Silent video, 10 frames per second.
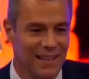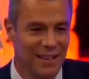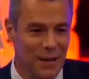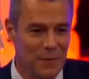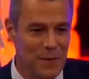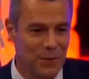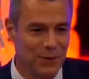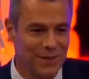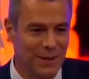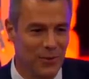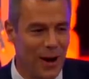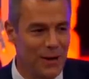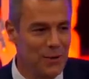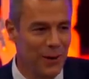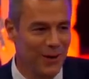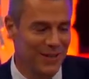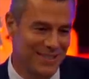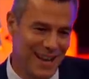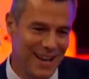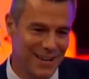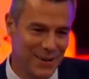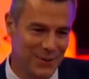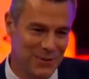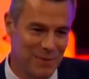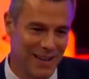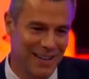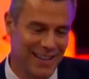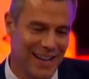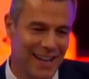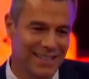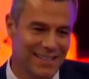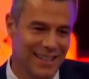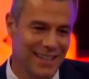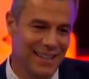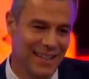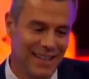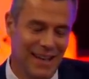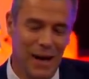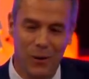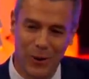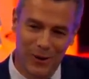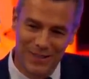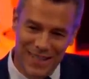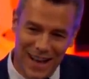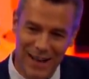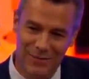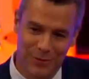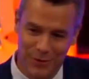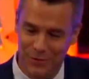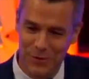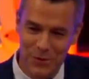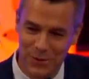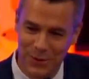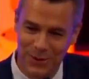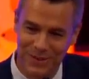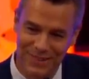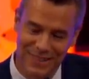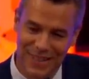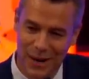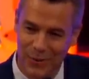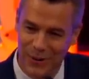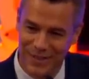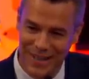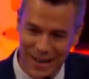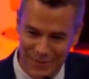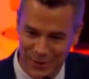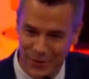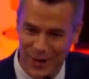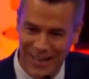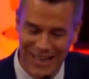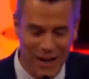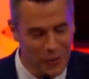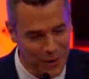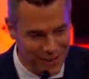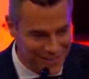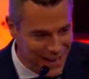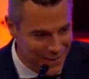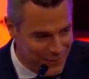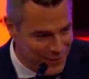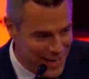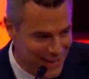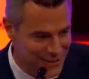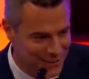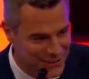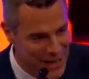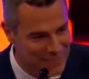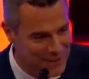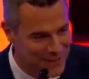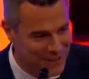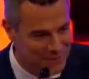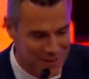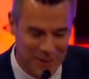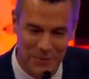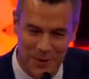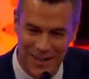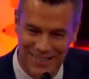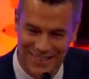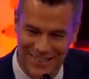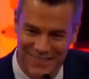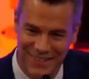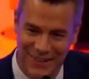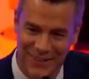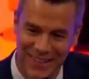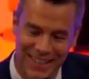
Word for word: A lot of people said, Why are you wearing a tie, Coach Bennett? And I said, I'll wear a tie for a funeral, I'll wear a tie for a wedding, and I'll wear a tie for a national championship celebration. So